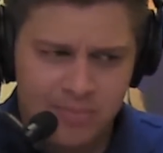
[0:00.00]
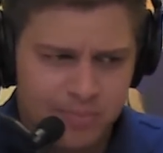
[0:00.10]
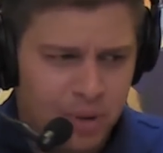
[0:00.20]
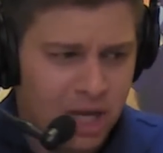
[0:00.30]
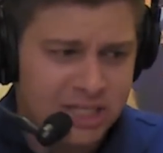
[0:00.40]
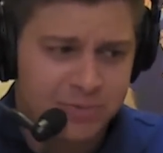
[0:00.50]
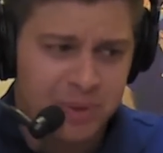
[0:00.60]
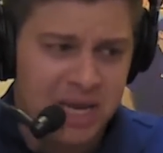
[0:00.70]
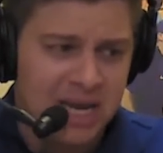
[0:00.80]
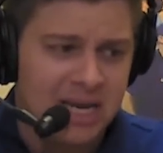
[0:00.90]
Plus
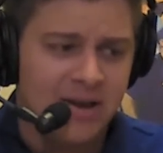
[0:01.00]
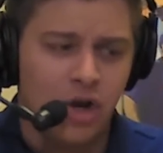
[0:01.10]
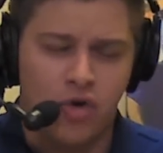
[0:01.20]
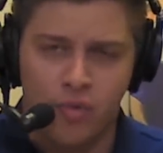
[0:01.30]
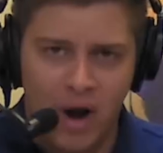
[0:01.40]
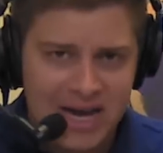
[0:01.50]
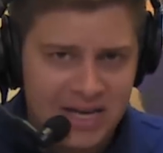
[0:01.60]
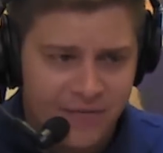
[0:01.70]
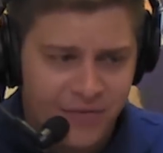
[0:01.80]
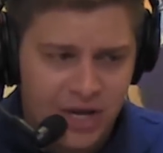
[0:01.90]
speed, great
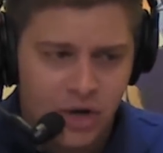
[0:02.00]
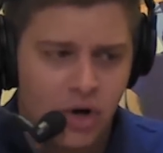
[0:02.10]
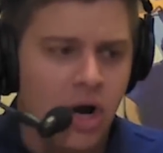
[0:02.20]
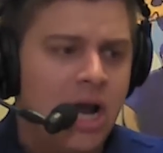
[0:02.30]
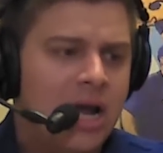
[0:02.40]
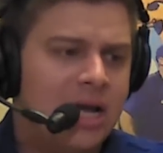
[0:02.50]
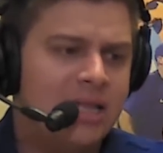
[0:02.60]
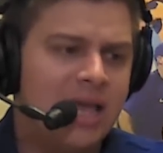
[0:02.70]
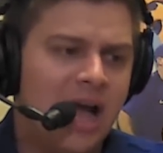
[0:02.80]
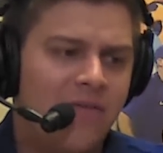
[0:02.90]
defender in
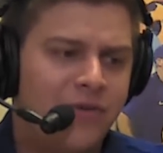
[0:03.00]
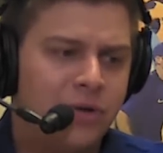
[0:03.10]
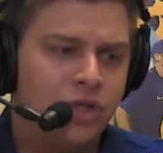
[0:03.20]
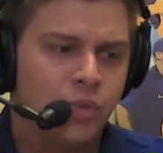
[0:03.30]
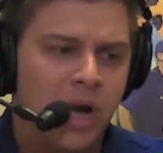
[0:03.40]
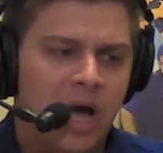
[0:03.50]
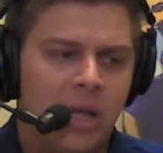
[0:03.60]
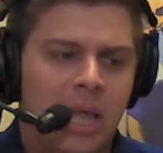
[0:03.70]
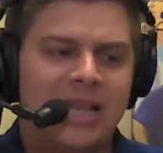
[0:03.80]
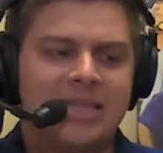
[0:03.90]
the outfield as well. A
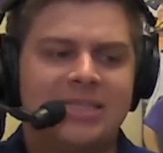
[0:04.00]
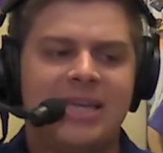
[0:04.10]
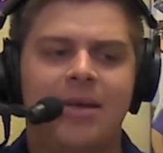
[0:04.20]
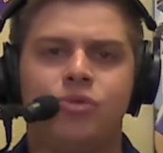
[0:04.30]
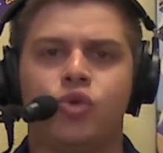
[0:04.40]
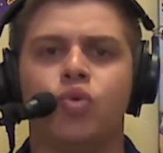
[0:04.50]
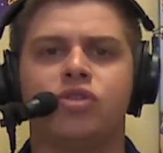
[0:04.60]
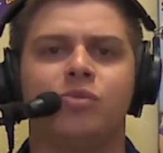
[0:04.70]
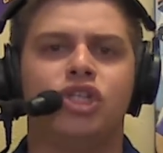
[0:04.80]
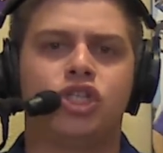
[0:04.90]
lot of the same
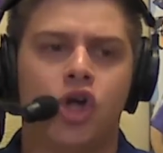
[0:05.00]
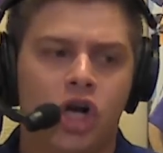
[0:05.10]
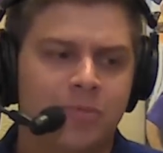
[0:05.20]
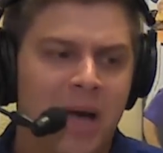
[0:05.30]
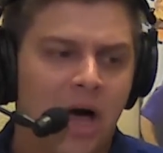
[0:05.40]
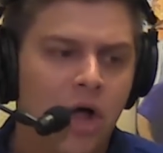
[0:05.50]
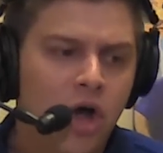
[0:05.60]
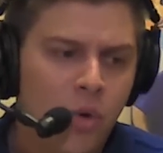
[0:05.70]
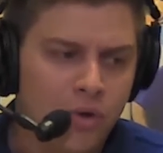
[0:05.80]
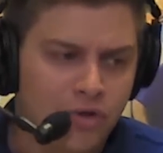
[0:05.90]
tools that we just talked about
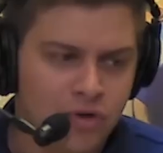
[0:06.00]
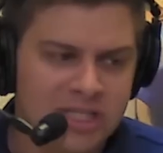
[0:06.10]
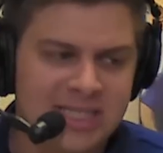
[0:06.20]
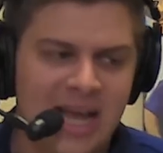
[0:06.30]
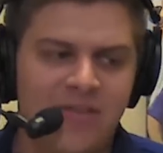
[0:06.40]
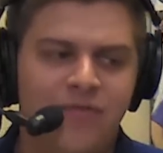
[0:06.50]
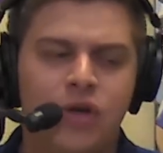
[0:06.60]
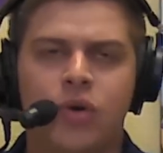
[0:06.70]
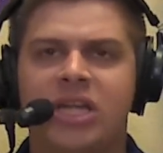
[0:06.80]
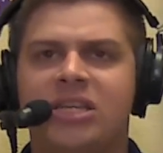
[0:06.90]
with Chris
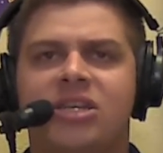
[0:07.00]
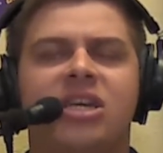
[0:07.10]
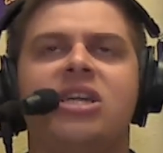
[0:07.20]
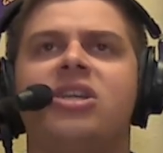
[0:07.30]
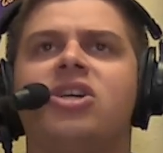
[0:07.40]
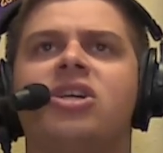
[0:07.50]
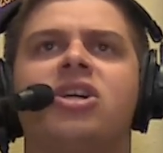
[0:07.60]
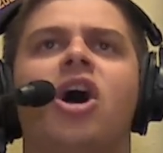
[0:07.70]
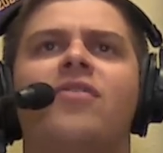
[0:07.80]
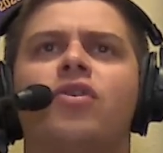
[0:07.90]
Stanfield can
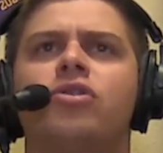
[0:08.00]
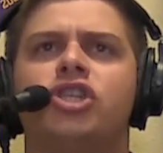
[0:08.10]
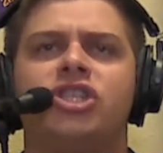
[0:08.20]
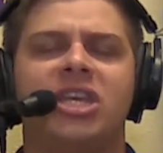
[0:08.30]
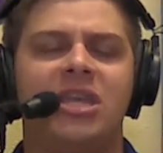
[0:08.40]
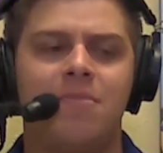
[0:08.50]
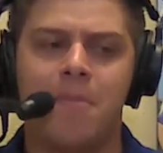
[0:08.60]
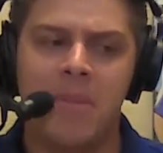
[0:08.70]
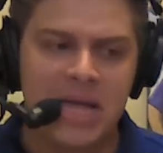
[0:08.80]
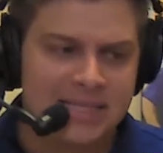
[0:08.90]
cover just an
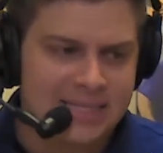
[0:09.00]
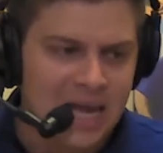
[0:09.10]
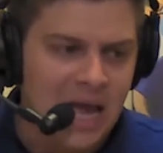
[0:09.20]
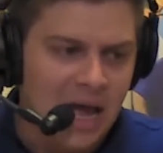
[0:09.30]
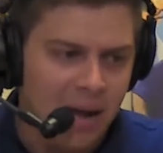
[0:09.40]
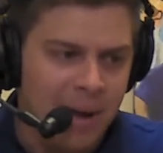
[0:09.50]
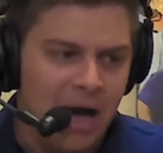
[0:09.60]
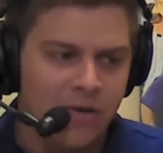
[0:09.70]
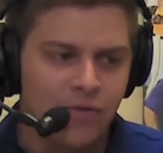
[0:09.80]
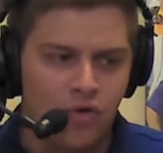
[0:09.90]
immense
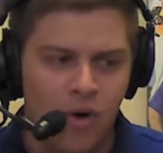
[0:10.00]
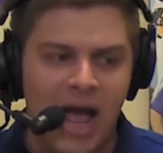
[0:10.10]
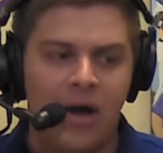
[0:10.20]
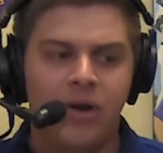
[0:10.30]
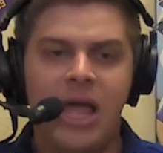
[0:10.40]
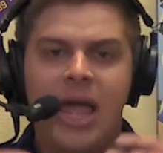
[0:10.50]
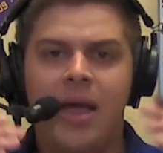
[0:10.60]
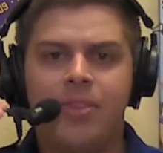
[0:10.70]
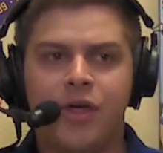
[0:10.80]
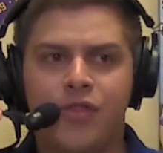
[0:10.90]
amount of ground.
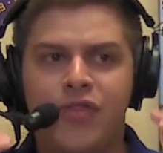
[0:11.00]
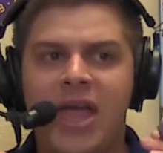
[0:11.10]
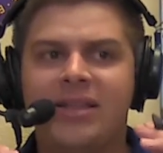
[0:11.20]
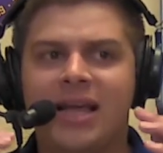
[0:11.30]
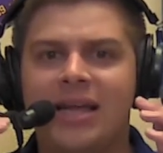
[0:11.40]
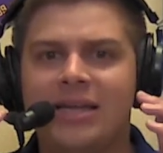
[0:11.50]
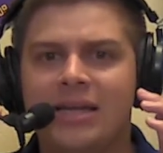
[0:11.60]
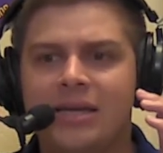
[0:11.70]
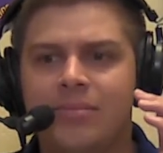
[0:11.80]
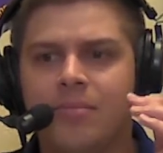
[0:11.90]
The thing that
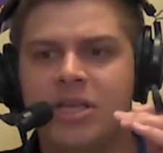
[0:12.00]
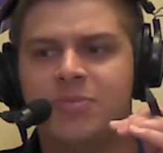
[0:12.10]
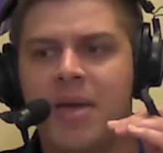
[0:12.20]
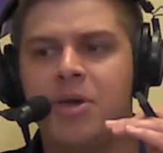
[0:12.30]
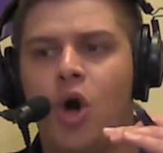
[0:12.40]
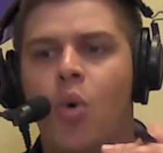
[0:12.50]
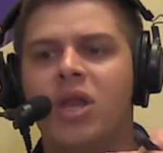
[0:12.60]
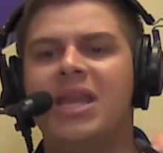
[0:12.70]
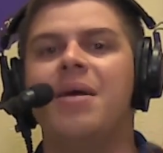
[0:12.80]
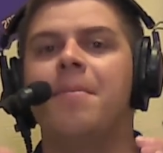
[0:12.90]
is maybe
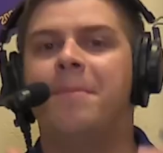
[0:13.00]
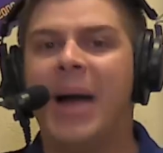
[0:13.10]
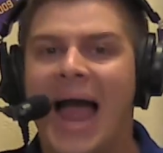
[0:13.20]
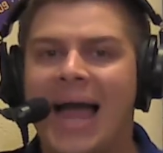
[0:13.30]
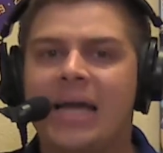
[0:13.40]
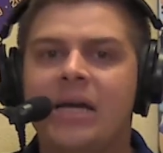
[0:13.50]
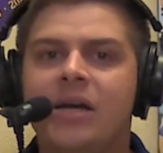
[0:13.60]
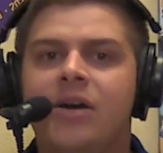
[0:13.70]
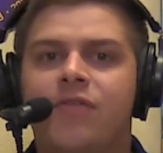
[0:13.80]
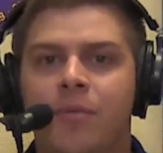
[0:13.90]
holding him back
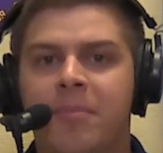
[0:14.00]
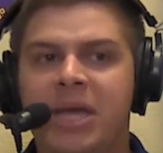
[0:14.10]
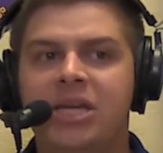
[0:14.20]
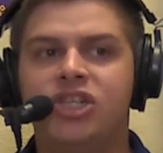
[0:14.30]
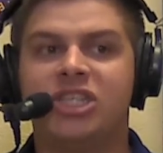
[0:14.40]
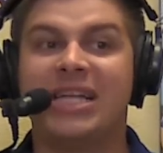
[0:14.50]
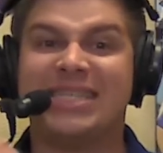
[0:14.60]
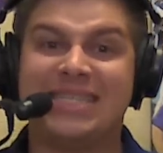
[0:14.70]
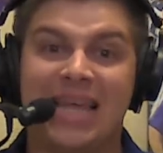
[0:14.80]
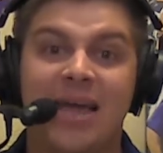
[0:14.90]
from being just that
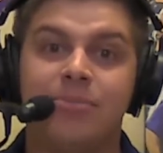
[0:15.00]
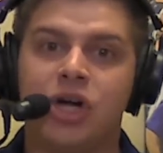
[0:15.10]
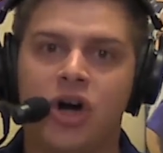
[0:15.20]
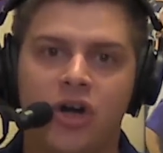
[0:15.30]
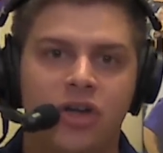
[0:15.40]
slam dunk,